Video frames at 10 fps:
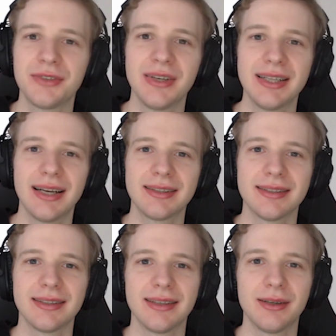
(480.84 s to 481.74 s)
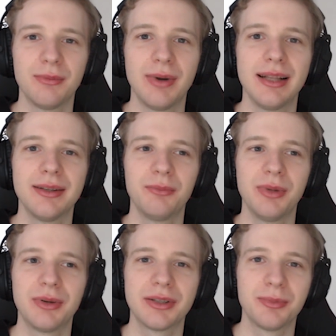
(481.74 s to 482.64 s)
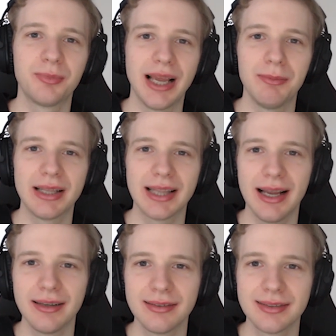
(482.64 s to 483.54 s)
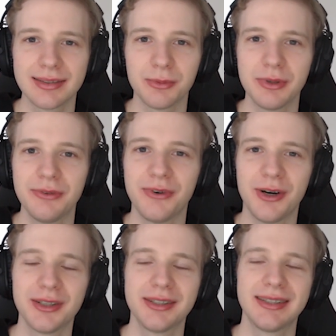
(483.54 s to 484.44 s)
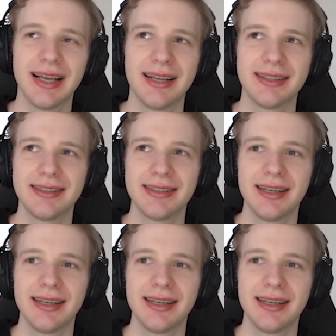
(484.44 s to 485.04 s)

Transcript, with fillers: think that when we were to play Mad Lions, we thought that